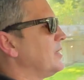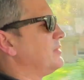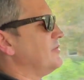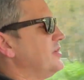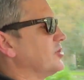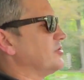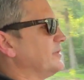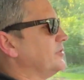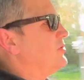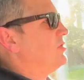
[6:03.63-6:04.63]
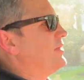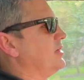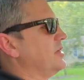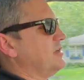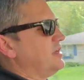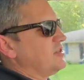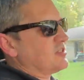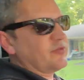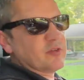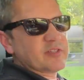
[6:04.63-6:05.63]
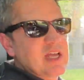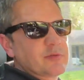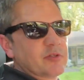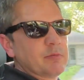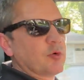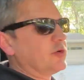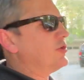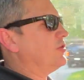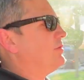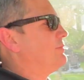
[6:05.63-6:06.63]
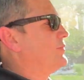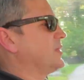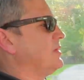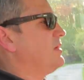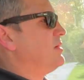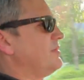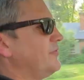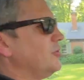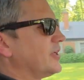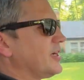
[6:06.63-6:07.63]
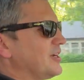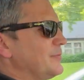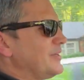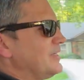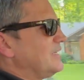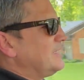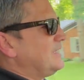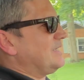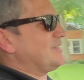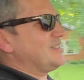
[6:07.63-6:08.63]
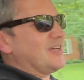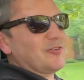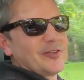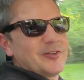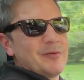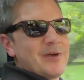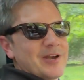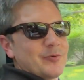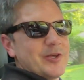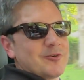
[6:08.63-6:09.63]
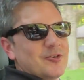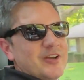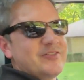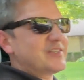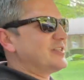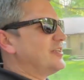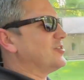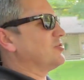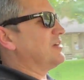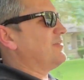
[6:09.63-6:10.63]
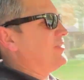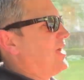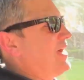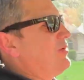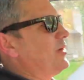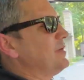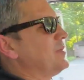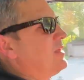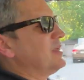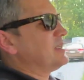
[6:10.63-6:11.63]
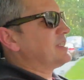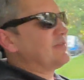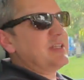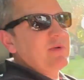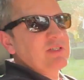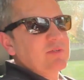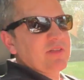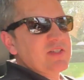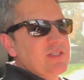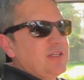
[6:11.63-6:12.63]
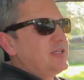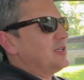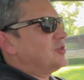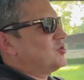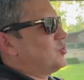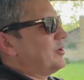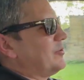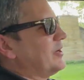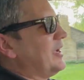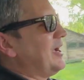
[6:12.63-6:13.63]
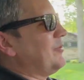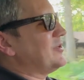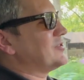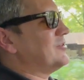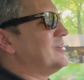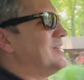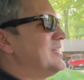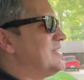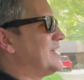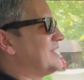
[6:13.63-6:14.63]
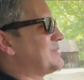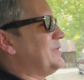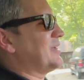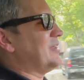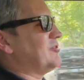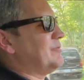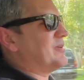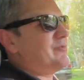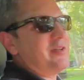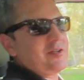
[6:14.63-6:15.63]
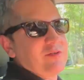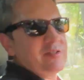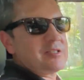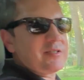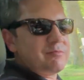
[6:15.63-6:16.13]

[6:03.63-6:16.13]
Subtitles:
the vehicle is up to doing that, and just feels absolutely bored doing it. Fuel economy, it's not really going to matter whether you're driving the city or drive on the highway. 17 miles per gallon in the city, 21 highway. So you got to expect they drive a big vehicle, it's